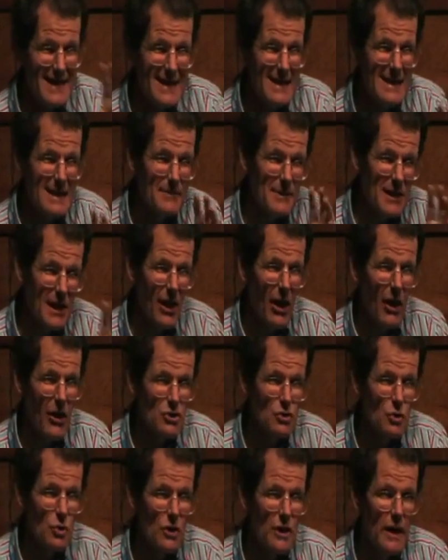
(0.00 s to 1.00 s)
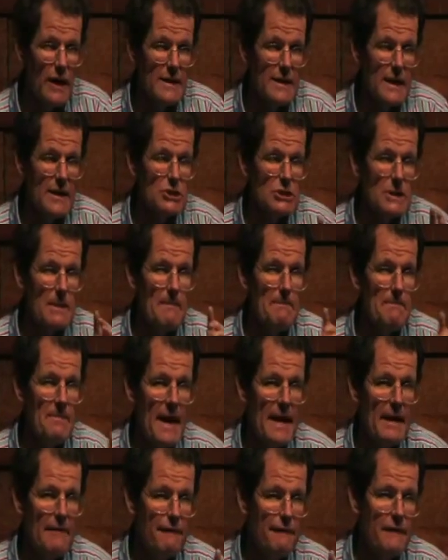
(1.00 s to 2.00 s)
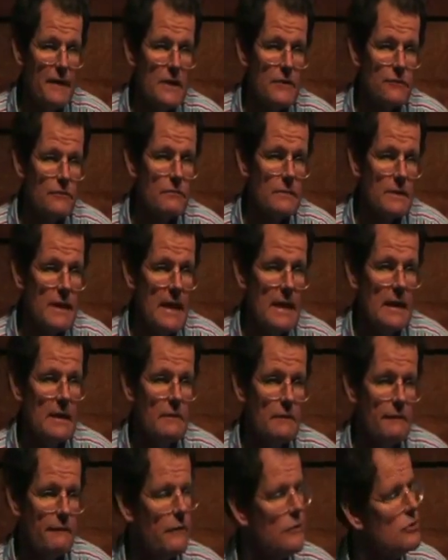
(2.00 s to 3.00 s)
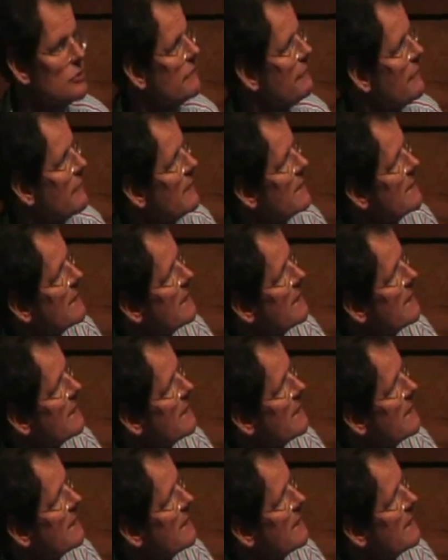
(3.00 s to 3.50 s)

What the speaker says: system as a large organisation benefits from taking the future very